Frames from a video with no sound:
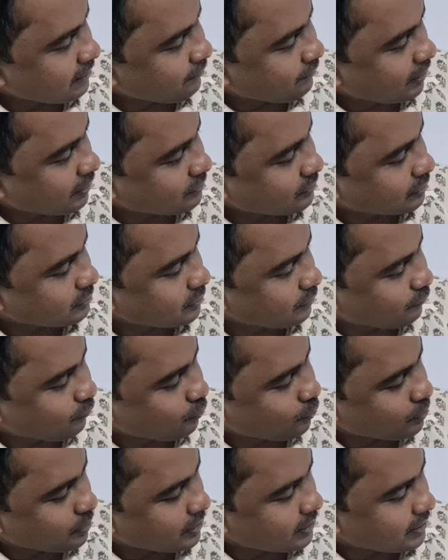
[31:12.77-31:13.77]

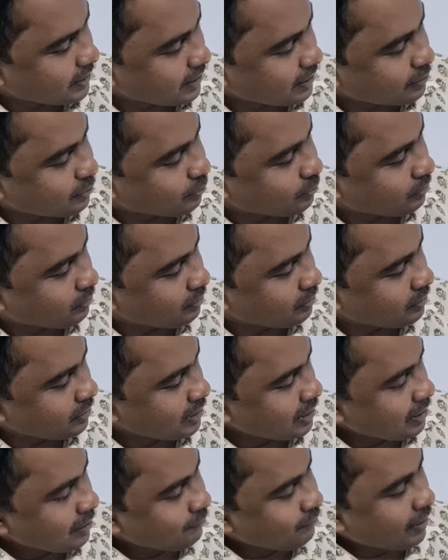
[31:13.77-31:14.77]
5400 to
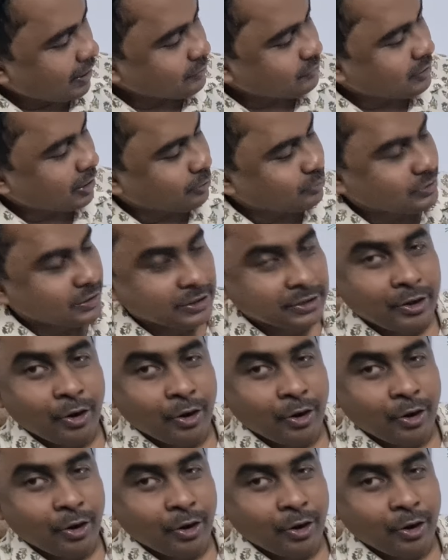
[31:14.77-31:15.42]
5000,